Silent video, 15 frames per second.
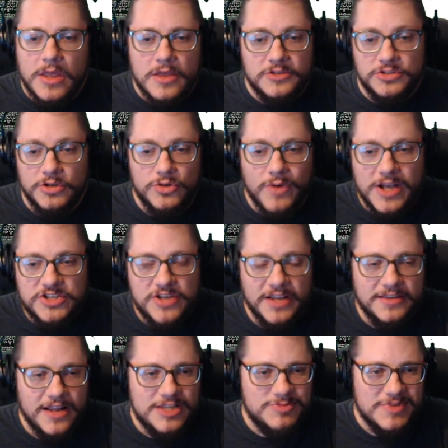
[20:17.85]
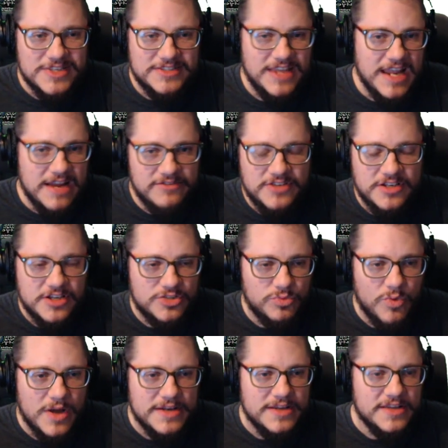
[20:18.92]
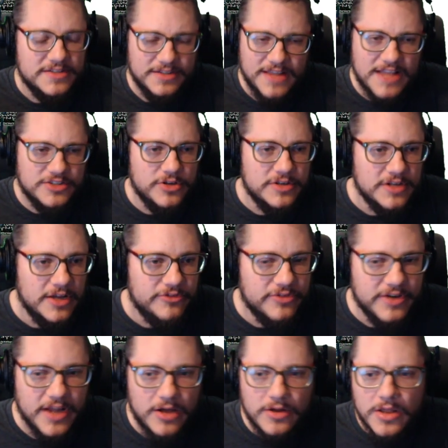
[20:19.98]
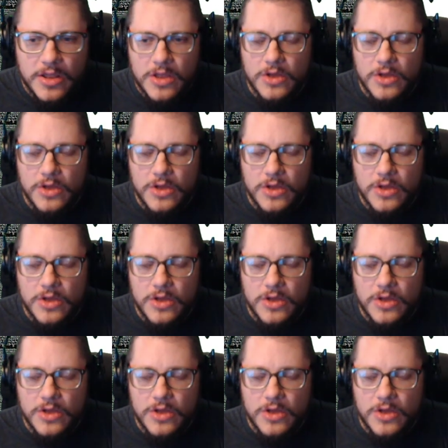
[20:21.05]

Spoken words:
So do I check that it's been saved to just one disk? And that's good enough for now.